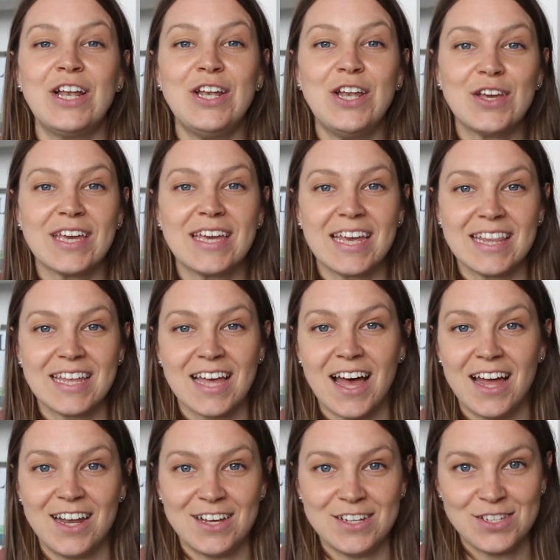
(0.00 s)
looking at the
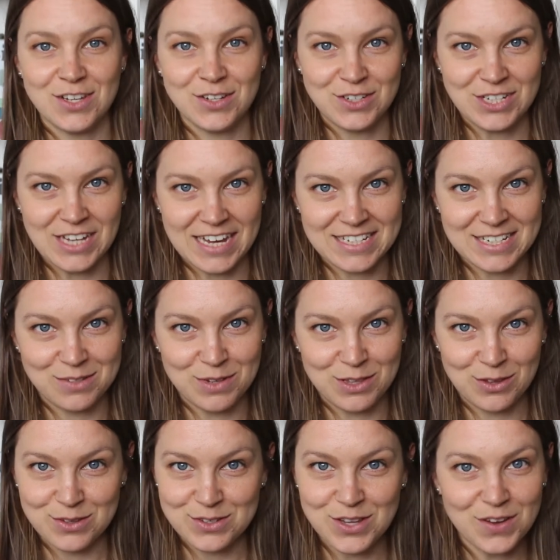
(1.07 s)
colour associated with
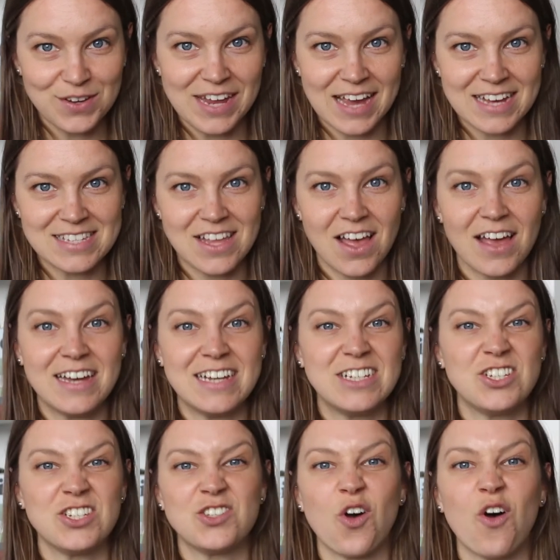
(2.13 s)
your zodiac sign
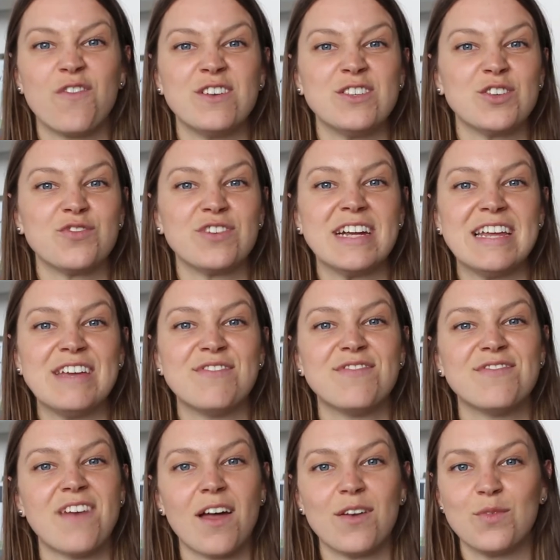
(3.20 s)
just offers a really
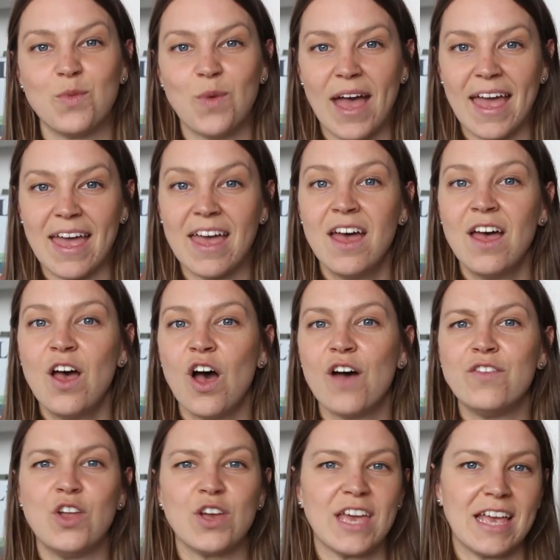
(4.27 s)
fun way of
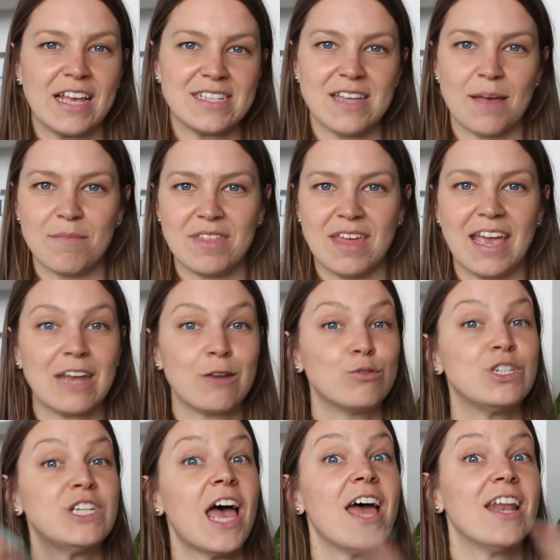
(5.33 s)
looking at something, an
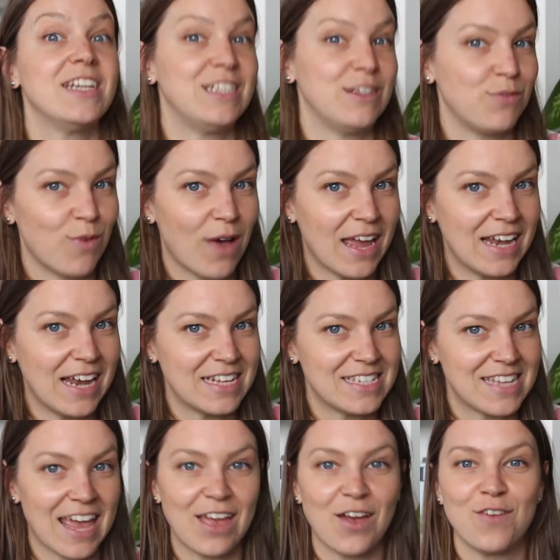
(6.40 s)
alternative way, let's
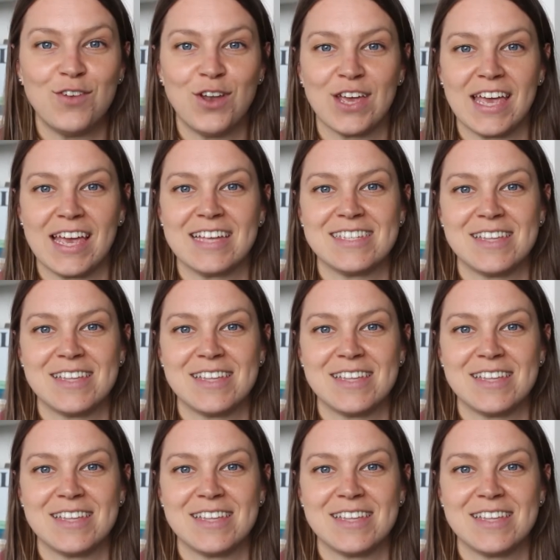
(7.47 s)
say, of looking at